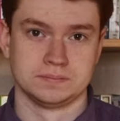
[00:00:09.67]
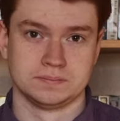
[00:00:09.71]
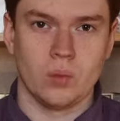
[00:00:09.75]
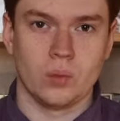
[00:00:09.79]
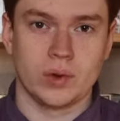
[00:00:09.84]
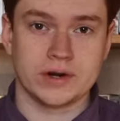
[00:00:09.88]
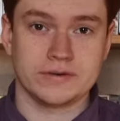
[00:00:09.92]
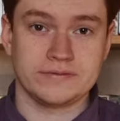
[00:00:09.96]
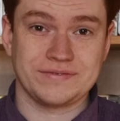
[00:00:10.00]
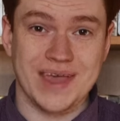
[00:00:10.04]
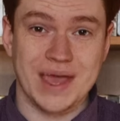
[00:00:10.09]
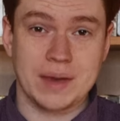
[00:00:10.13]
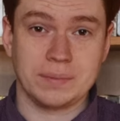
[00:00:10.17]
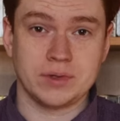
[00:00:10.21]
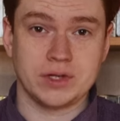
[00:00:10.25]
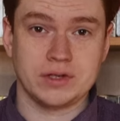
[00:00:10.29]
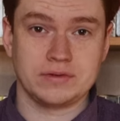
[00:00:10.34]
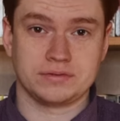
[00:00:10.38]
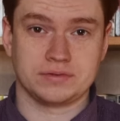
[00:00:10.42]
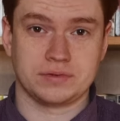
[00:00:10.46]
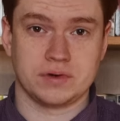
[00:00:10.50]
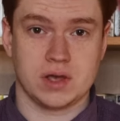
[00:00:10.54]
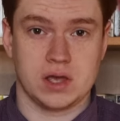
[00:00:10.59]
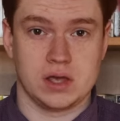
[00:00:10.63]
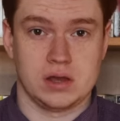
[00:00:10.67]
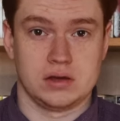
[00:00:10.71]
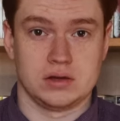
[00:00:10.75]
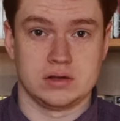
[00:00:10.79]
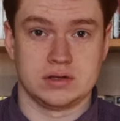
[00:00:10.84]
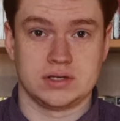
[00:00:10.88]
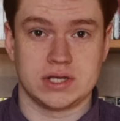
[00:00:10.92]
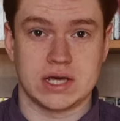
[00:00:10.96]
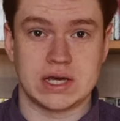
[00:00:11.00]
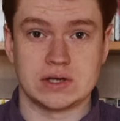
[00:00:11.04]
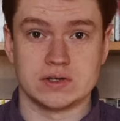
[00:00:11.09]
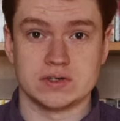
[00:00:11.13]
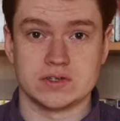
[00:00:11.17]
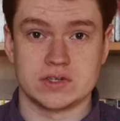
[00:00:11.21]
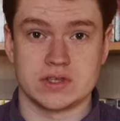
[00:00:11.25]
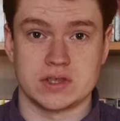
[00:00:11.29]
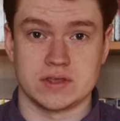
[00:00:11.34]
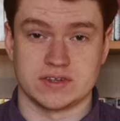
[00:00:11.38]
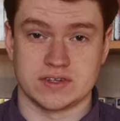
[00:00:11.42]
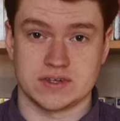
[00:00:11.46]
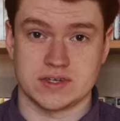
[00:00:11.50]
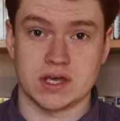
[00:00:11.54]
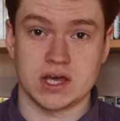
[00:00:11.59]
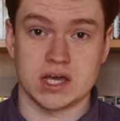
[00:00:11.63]
When a family friend tells
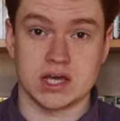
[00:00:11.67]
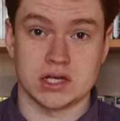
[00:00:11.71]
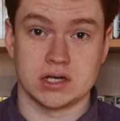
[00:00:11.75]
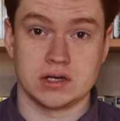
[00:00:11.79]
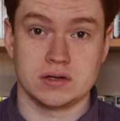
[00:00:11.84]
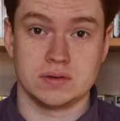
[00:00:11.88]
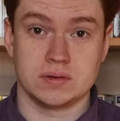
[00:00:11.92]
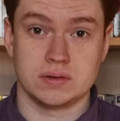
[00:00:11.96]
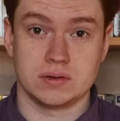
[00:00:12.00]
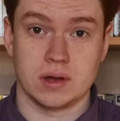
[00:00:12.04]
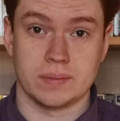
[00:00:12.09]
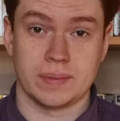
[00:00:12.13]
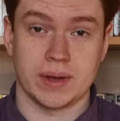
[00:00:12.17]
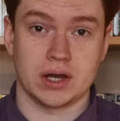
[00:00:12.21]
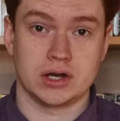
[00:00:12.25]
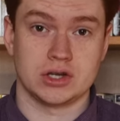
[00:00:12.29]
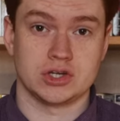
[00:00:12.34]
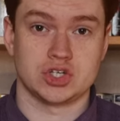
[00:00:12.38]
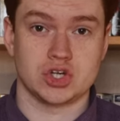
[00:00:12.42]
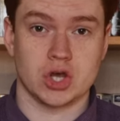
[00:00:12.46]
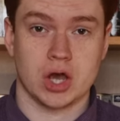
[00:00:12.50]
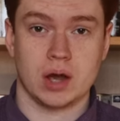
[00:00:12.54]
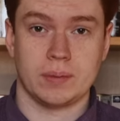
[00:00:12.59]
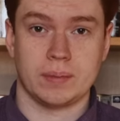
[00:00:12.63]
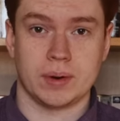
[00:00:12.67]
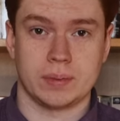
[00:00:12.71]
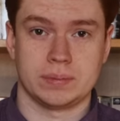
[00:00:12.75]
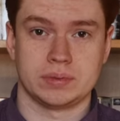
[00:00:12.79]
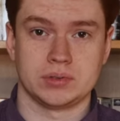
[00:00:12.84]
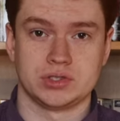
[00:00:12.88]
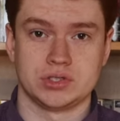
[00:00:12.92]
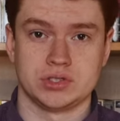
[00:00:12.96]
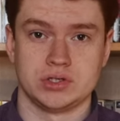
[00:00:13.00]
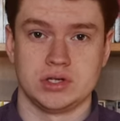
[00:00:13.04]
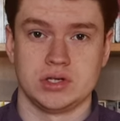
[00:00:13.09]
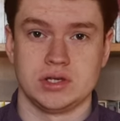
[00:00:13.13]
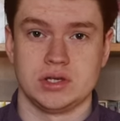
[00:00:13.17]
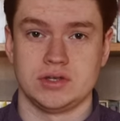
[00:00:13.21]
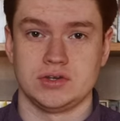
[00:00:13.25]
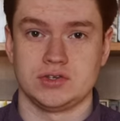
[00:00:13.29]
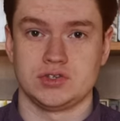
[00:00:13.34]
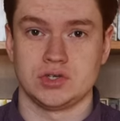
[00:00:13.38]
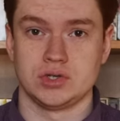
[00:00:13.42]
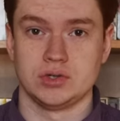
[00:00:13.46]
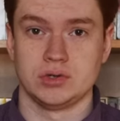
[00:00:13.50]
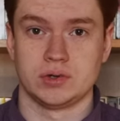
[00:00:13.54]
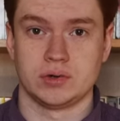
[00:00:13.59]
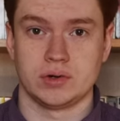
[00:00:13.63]
the son about a job opportunity
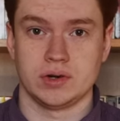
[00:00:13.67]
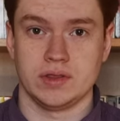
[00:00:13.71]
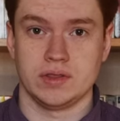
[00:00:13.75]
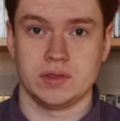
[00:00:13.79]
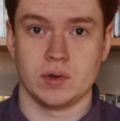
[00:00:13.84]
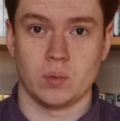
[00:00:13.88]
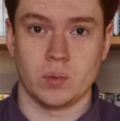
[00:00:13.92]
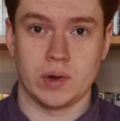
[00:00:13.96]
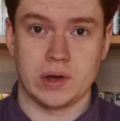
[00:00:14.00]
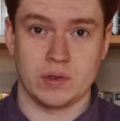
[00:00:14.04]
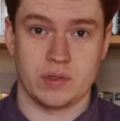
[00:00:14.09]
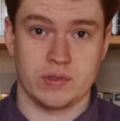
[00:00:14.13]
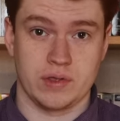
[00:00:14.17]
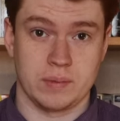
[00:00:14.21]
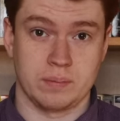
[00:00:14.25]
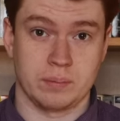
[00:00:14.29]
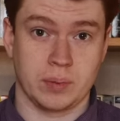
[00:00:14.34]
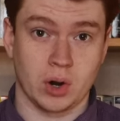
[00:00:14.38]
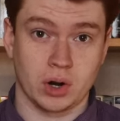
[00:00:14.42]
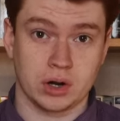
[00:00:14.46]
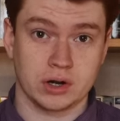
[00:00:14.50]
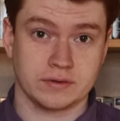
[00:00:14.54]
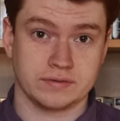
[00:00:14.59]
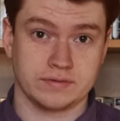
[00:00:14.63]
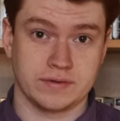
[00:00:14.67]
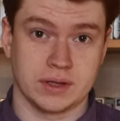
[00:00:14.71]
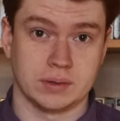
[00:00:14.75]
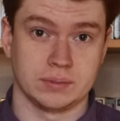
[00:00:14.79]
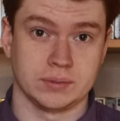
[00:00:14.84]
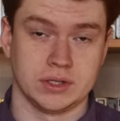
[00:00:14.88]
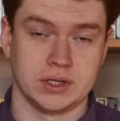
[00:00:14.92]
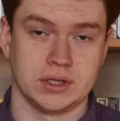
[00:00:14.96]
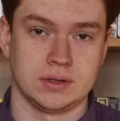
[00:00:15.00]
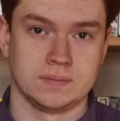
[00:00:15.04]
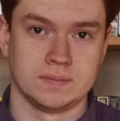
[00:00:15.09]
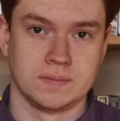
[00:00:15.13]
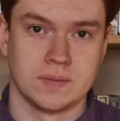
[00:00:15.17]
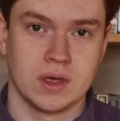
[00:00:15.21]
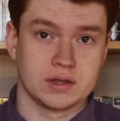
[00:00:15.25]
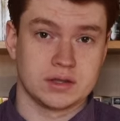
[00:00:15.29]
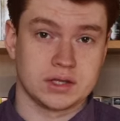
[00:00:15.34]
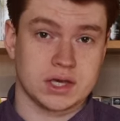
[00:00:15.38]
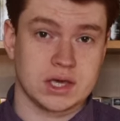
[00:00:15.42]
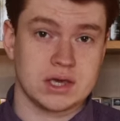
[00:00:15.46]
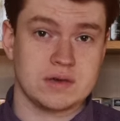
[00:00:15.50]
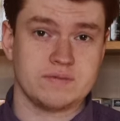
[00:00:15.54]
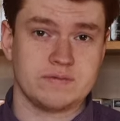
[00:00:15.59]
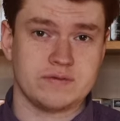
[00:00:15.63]
tutoring the wealthy Park family,
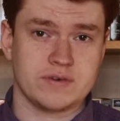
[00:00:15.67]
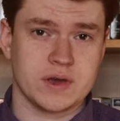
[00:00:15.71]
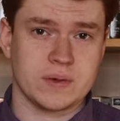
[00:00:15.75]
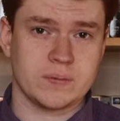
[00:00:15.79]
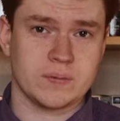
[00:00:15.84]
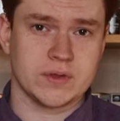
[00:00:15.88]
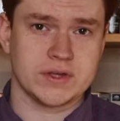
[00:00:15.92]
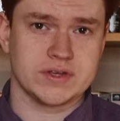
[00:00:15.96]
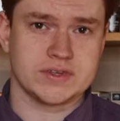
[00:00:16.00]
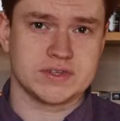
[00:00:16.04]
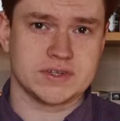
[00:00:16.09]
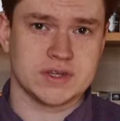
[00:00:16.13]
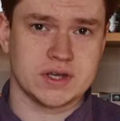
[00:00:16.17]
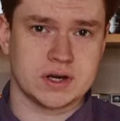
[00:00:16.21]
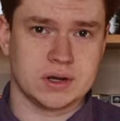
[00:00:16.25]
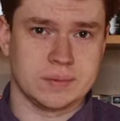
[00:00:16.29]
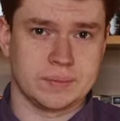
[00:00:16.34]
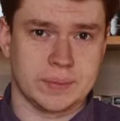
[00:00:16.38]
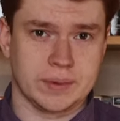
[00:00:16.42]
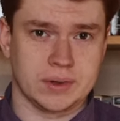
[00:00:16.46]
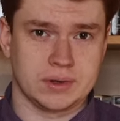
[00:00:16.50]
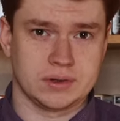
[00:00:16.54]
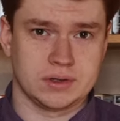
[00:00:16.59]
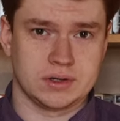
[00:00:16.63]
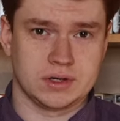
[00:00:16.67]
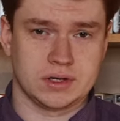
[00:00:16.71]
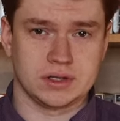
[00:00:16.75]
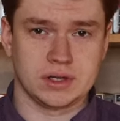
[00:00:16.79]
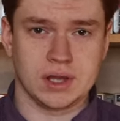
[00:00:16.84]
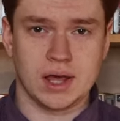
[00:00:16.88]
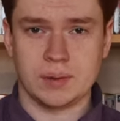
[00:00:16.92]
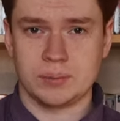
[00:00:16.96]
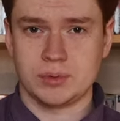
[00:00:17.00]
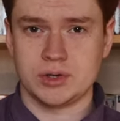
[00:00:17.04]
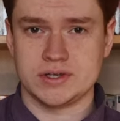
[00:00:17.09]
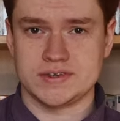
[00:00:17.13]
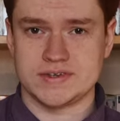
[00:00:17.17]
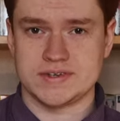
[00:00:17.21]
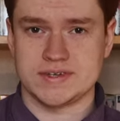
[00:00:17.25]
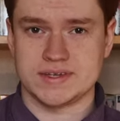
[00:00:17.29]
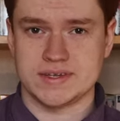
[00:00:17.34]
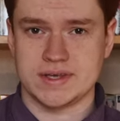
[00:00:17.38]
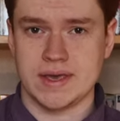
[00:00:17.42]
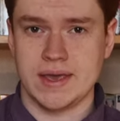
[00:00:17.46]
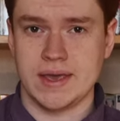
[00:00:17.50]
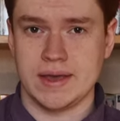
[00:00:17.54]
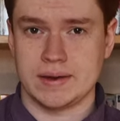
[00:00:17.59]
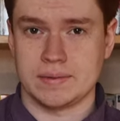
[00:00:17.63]
the Kim family set up an elaborate
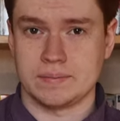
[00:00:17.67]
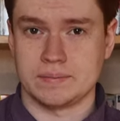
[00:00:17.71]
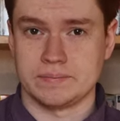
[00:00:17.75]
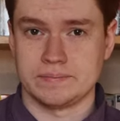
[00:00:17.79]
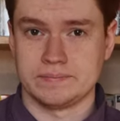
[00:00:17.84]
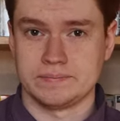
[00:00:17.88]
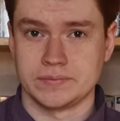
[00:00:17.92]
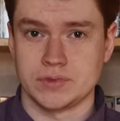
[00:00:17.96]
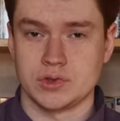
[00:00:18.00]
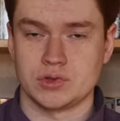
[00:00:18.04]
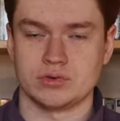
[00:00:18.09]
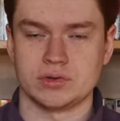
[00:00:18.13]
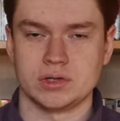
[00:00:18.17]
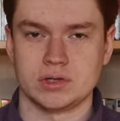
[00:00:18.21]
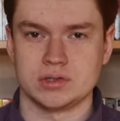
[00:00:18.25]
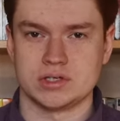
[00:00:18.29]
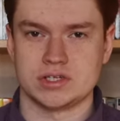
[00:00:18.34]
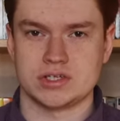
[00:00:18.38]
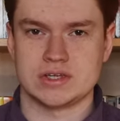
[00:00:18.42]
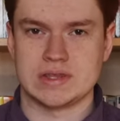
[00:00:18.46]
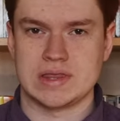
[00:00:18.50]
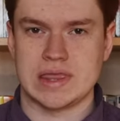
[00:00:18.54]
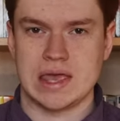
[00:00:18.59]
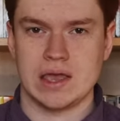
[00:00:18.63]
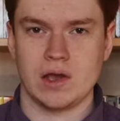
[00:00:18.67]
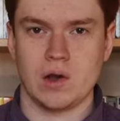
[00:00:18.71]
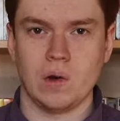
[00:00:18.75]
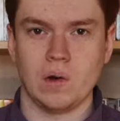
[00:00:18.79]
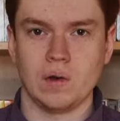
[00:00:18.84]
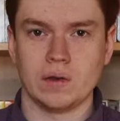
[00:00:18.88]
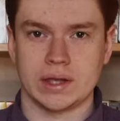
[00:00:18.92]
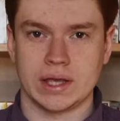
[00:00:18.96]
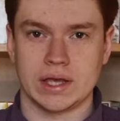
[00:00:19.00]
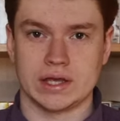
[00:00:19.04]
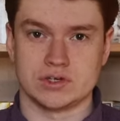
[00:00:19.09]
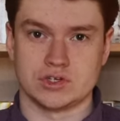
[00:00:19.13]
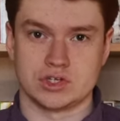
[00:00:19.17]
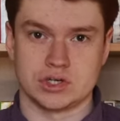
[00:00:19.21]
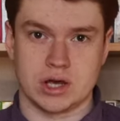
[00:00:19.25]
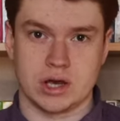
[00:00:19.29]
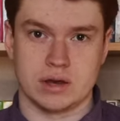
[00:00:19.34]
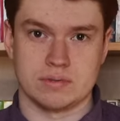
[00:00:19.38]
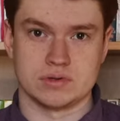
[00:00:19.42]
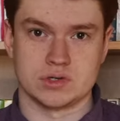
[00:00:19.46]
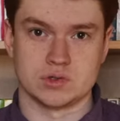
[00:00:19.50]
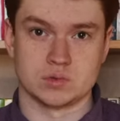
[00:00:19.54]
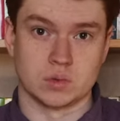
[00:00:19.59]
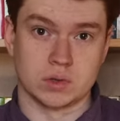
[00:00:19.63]
scam through which they all get
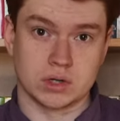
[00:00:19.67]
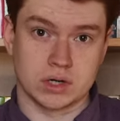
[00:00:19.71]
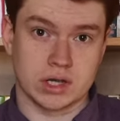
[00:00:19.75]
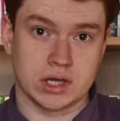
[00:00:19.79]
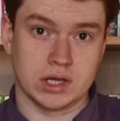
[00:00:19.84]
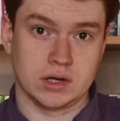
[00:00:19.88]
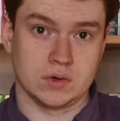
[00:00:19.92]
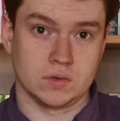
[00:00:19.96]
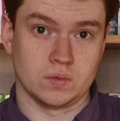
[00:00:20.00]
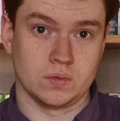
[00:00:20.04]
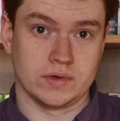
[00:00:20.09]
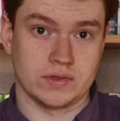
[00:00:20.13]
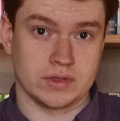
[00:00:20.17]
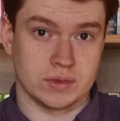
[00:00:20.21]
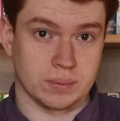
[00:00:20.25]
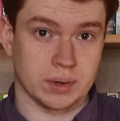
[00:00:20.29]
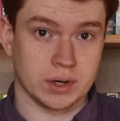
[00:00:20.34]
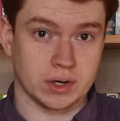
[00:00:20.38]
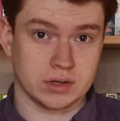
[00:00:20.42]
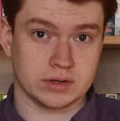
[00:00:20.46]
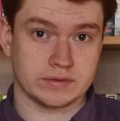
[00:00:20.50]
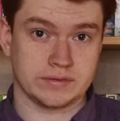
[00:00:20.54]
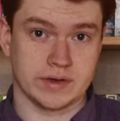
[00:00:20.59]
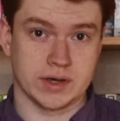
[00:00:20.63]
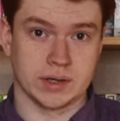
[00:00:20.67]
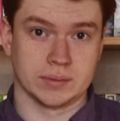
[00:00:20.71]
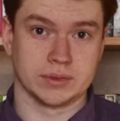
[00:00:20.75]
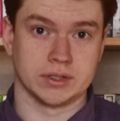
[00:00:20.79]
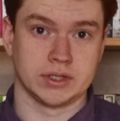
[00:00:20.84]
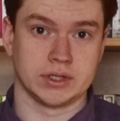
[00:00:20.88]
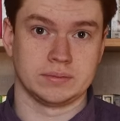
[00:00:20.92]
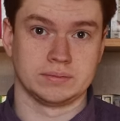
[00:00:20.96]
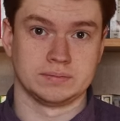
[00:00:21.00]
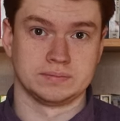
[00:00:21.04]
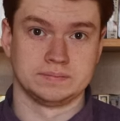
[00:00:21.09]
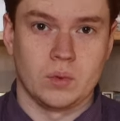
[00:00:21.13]
jobs working with the Park family.